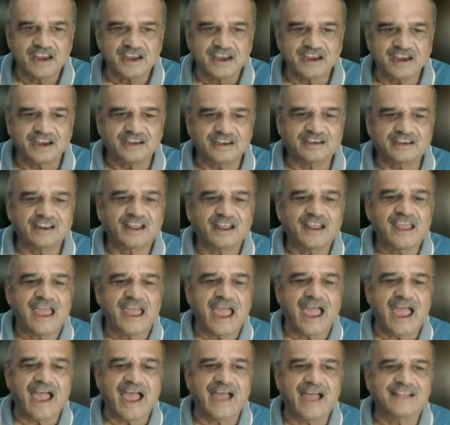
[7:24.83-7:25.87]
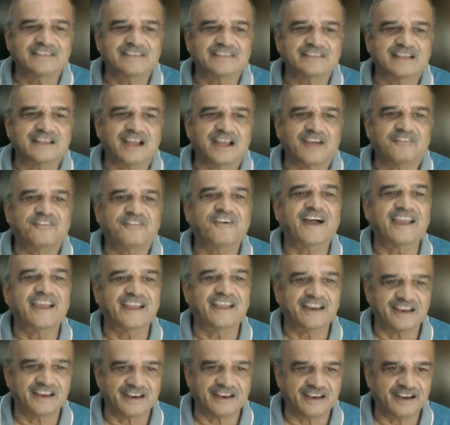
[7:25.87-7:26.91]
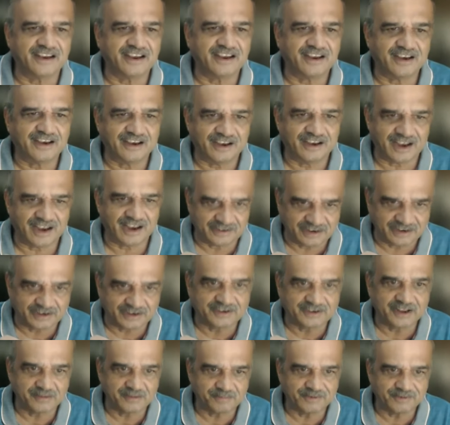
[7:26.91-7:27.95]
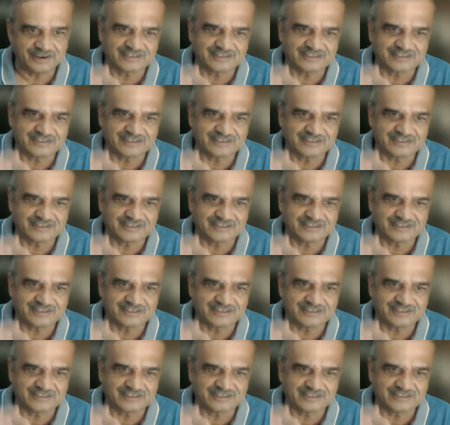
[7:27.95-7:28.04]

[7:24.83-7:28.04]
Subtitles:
it has a fire at the tip.